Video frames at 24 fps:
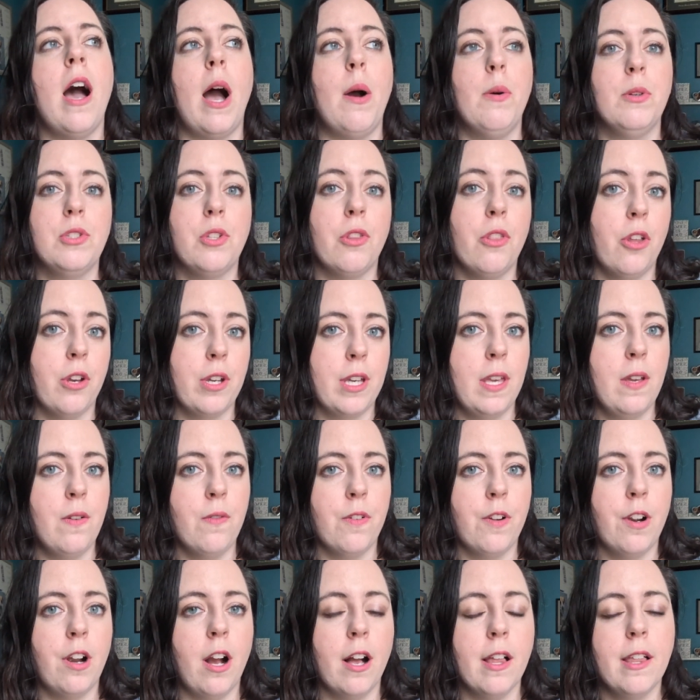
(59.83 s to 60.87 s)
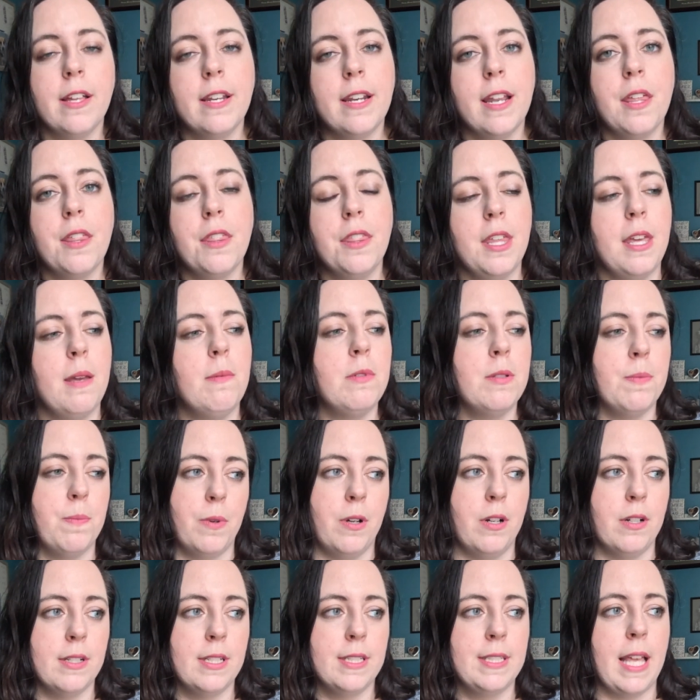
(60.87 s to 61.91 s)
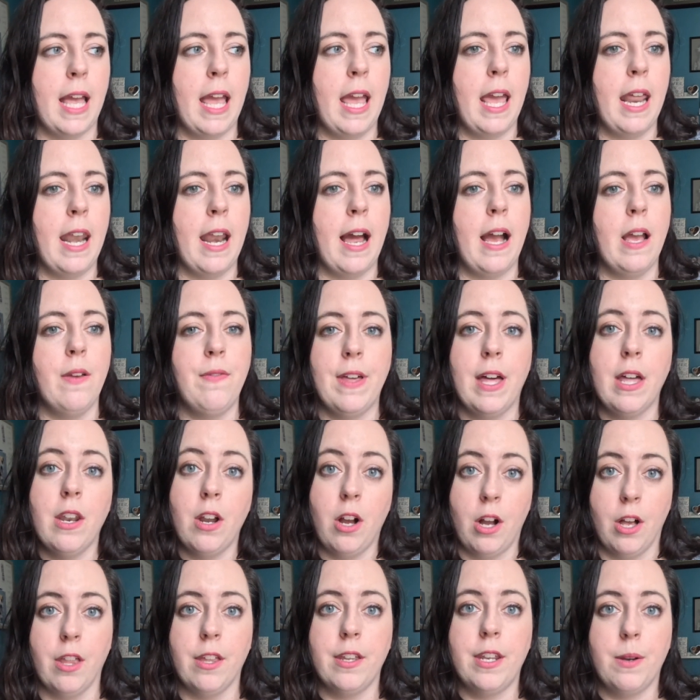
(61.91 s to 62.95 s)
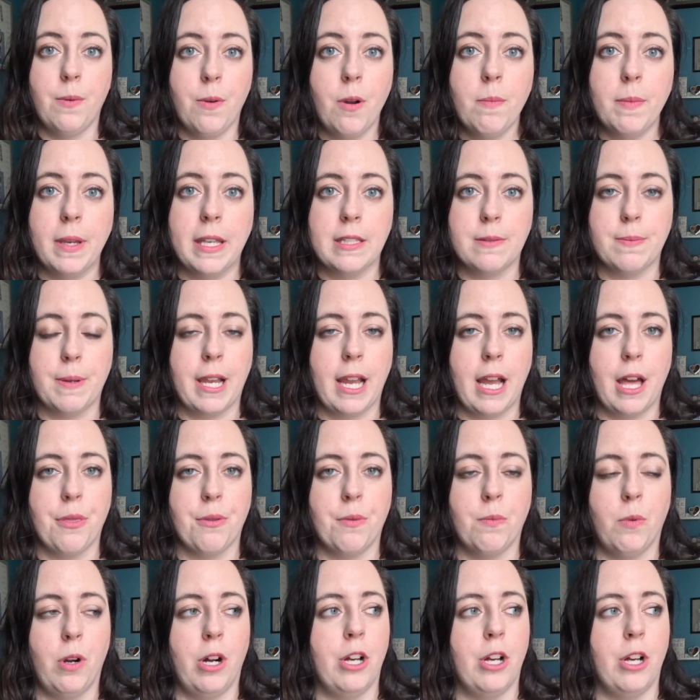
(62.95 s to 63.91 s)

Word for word: I was looking for holiday themed books and I found Holiday Romance by Catherine